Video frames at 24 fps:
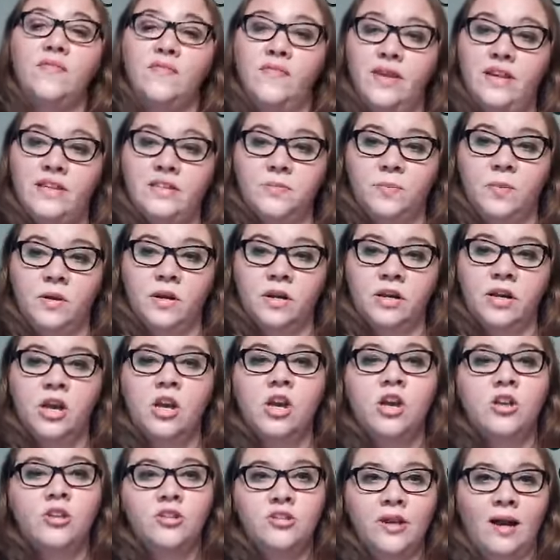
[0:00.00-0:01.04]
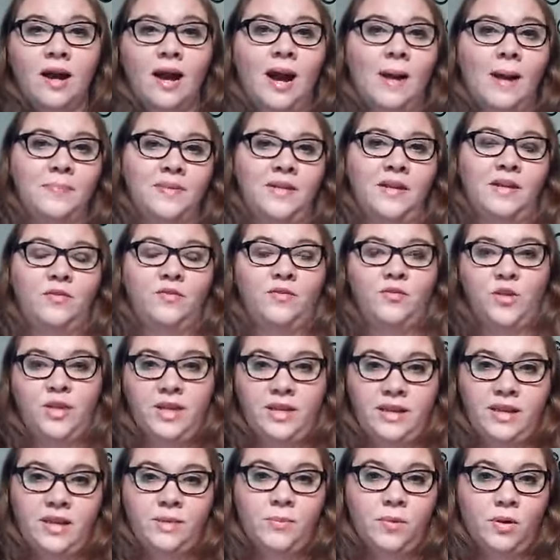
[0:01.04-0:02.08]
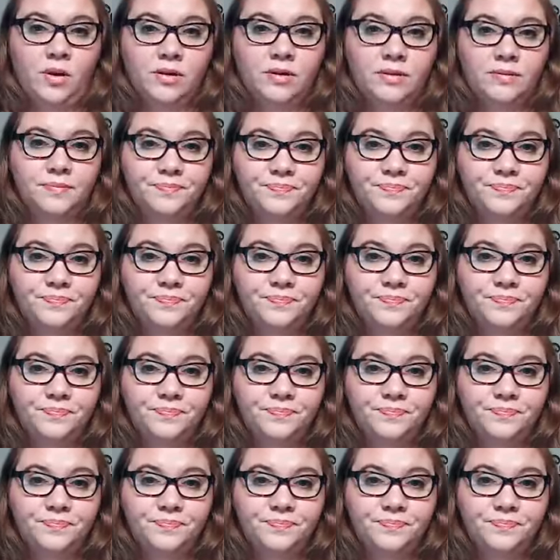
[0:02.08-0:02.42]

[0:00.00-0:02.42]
Facebook to opt in for the ebook.